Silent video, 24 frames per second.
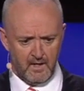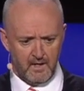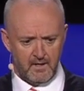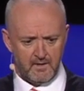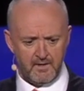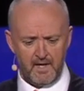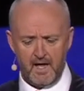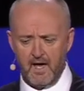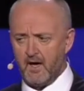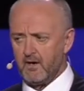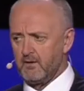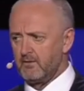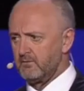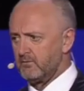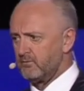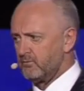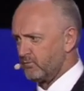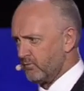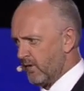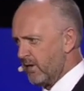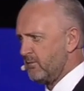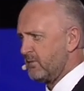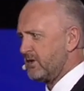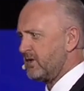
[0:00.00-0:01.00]
Now,
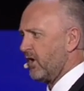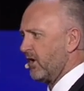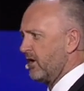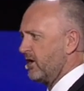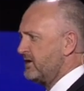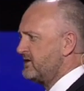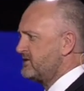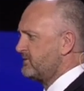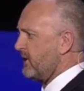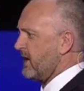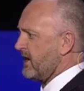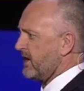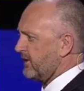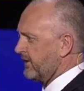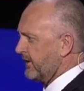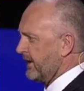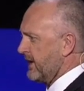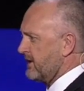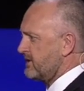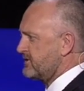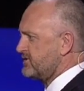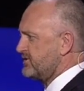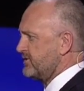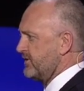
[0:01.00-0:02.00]
when we got into our
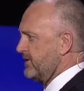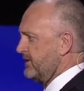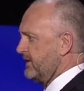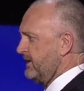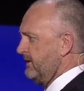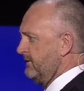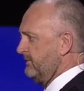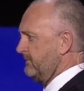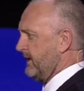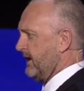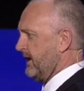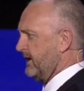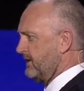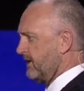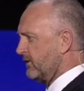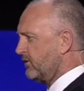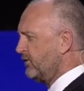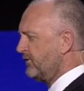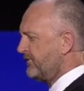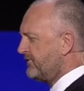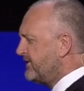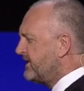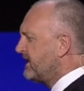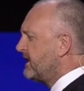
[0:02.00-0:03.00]
cloud journey, and the
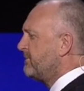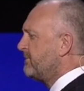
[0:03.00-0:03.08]
good thing